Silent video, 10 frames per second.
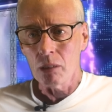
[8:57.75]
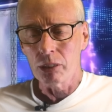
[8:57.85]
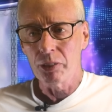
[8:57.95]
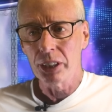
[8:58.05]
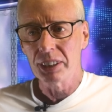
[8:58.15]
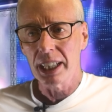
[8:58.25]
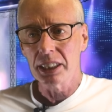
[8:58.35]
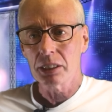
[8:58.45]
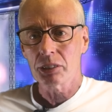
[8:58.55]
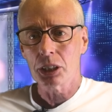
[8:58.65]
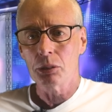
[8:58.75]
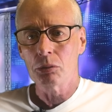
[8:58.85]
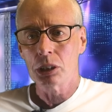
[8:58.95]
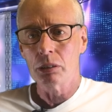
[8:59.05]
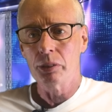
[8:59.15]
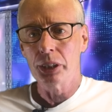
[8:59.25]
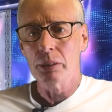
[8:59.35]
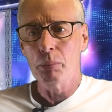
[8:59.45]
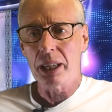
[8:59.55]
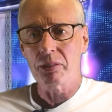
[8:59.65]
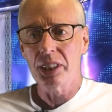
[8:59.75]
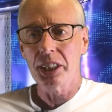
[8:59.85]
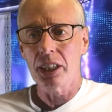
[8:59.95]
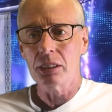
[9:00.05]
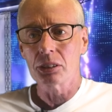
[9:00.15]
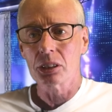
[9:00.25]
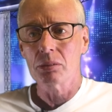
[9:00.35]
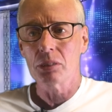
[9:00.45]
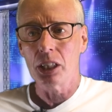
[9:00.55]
for a few days to review and make videos.